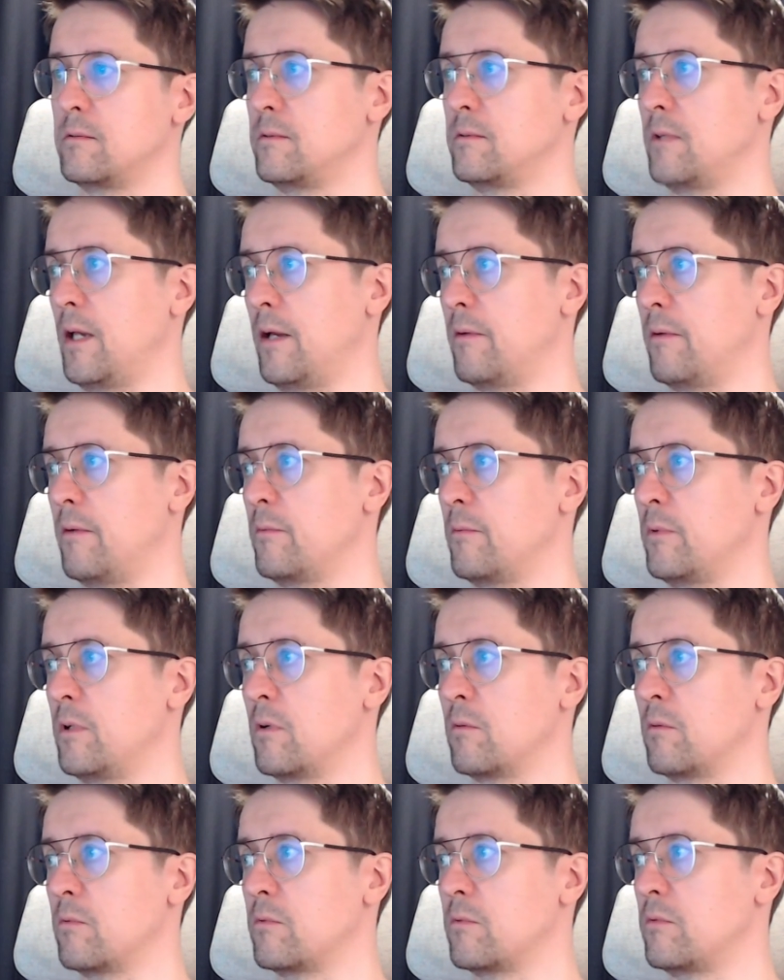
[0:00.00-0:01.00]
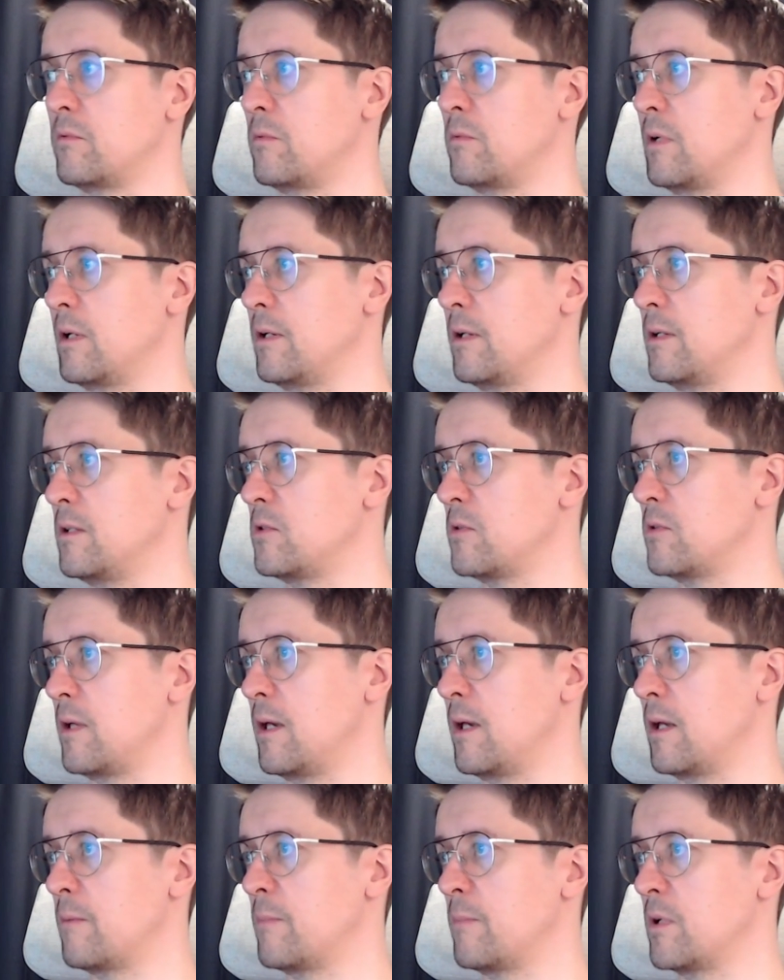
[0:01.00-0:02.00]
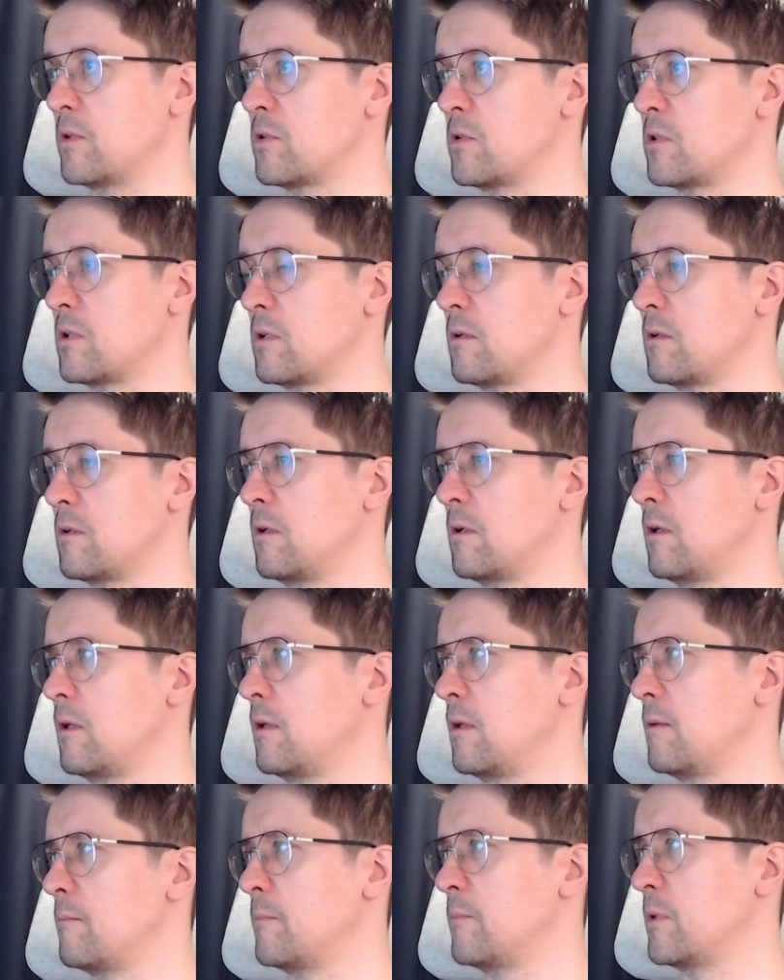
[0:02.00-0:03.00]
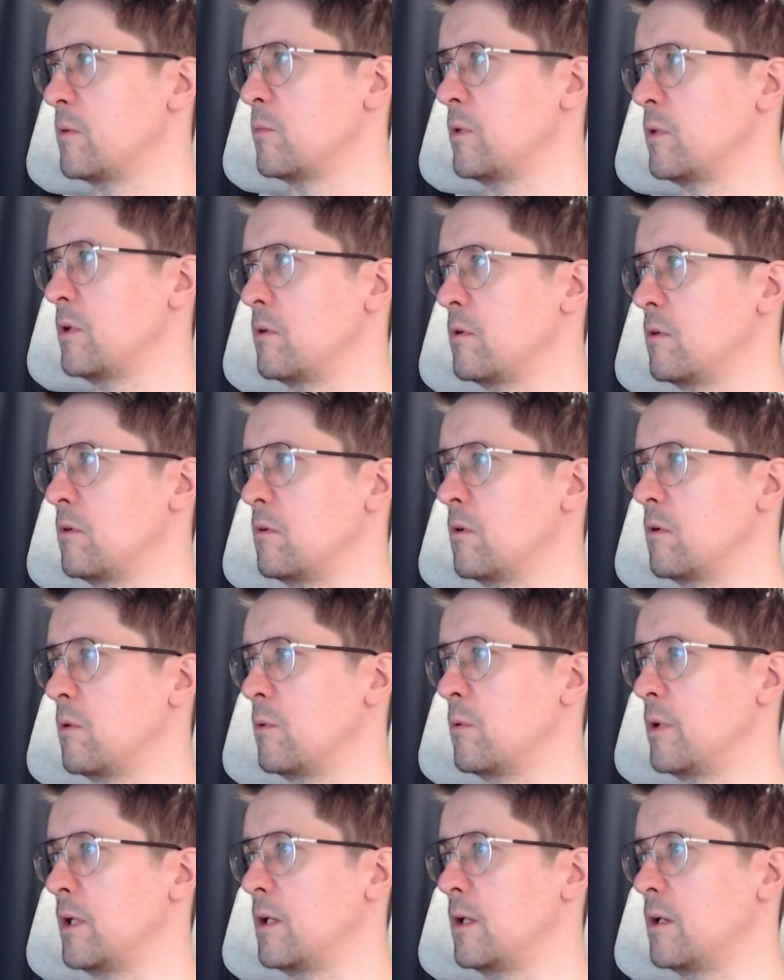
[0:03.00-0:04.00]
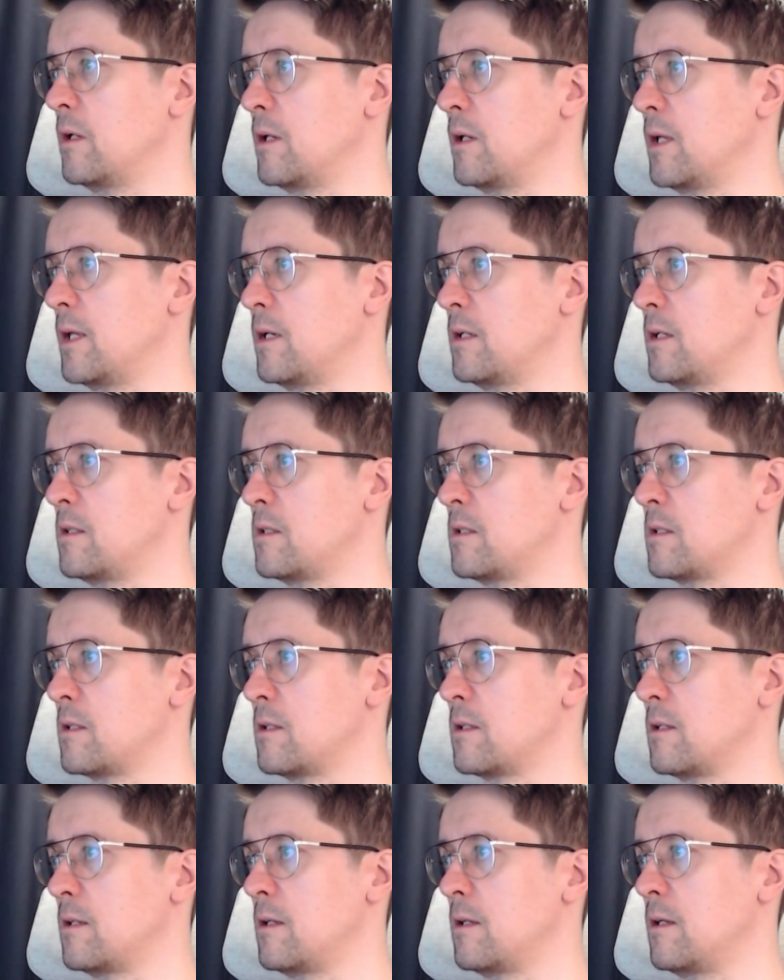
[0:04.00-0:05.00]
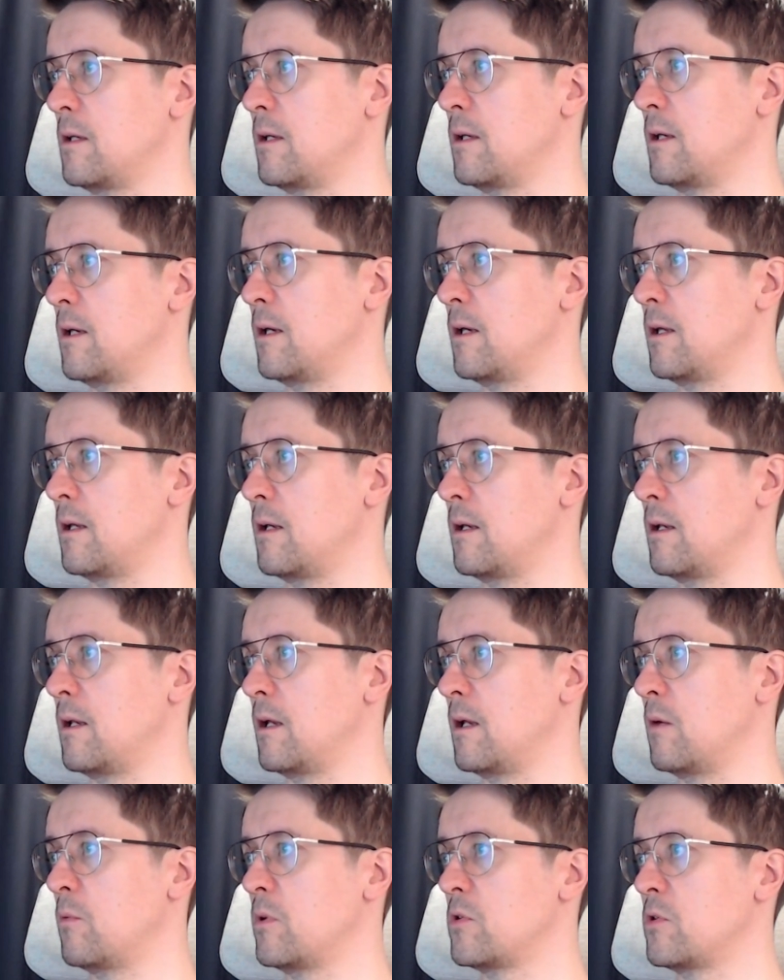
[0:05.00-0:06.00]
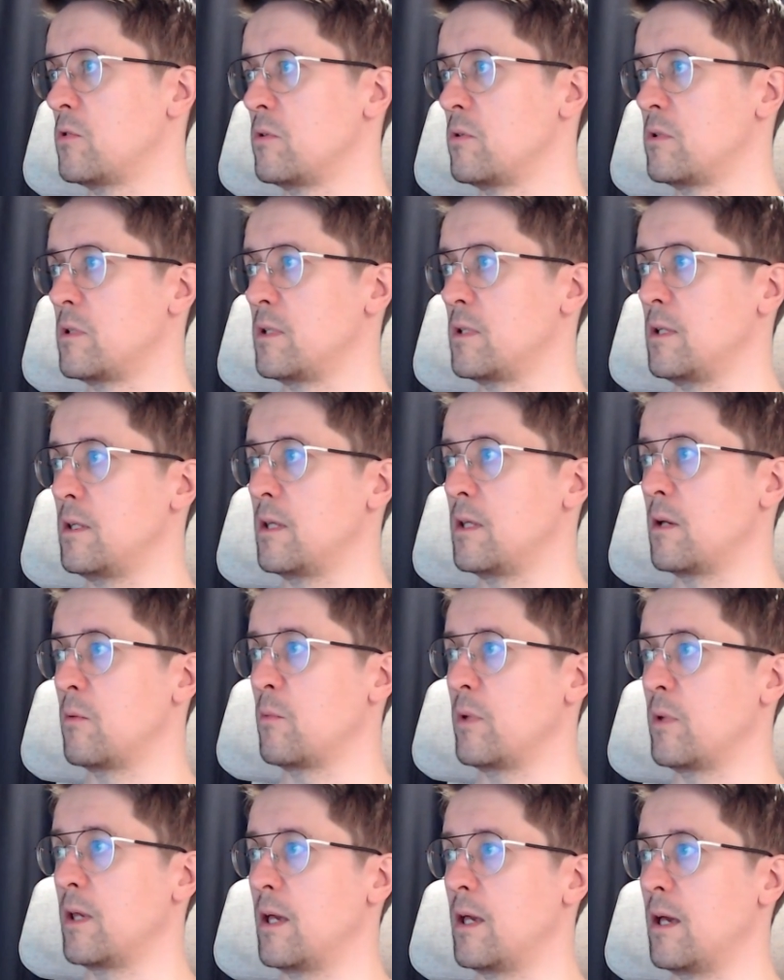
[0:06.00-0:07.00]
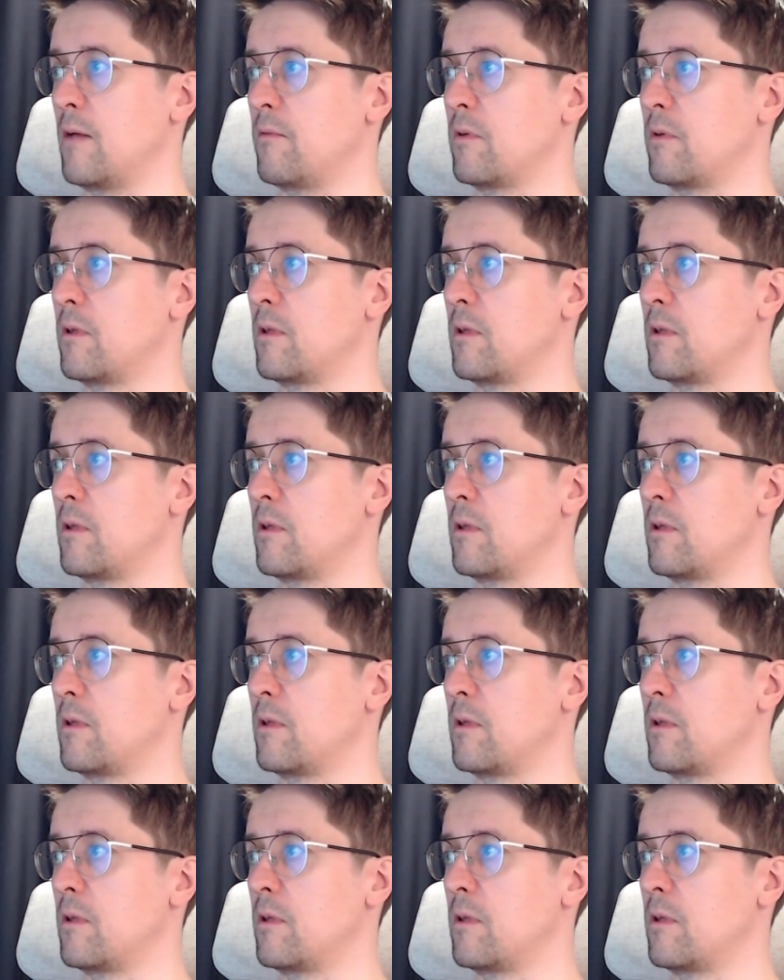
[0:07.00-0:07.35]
Yeah, we don't really need to add much, but we could go in and edit. And now we should see that we have